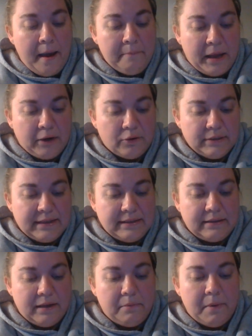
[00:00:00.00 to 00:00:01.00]
medical
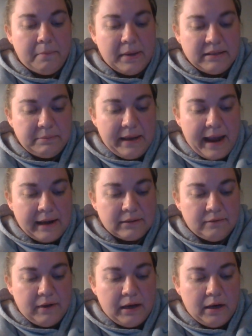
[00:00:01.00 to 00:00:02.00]
system must be
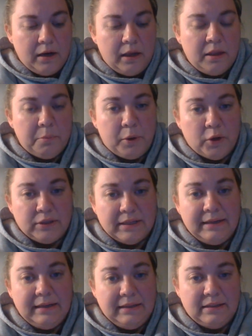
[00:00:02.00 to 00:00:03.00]
activated, and the
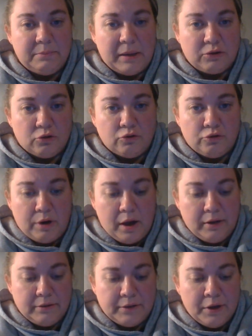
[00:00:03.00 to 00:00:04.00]
person needs special
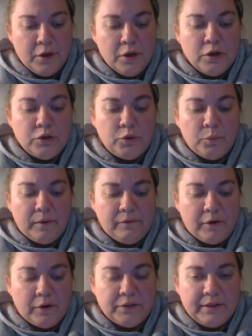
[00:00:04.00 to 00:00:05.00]
drugs to
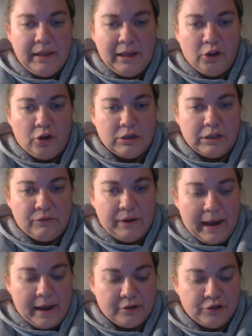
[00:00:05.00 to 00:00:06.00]
reverse the allergic
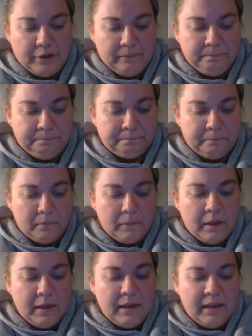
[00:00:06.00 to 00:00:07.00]
reaction.
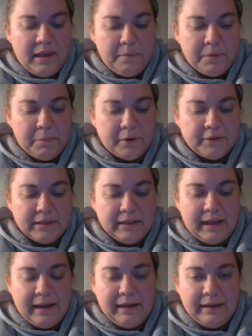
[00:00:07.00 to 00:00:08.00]
Keep the person
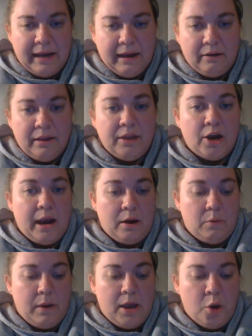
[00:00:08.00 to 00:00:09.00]
lying down and their
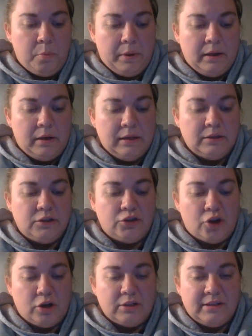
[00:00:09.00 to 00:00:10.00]
airway open and
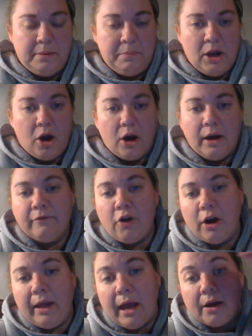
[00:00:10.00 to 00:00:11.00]
start CPR if
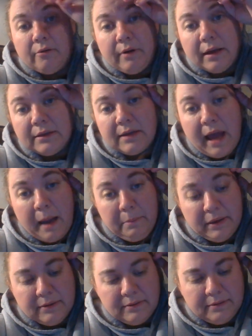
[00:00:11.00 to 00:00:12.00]
cardiac arrest
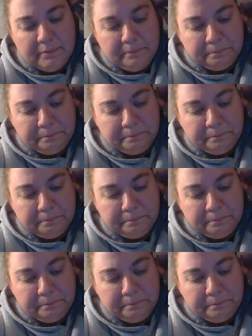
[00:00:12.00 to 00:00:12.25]
happens.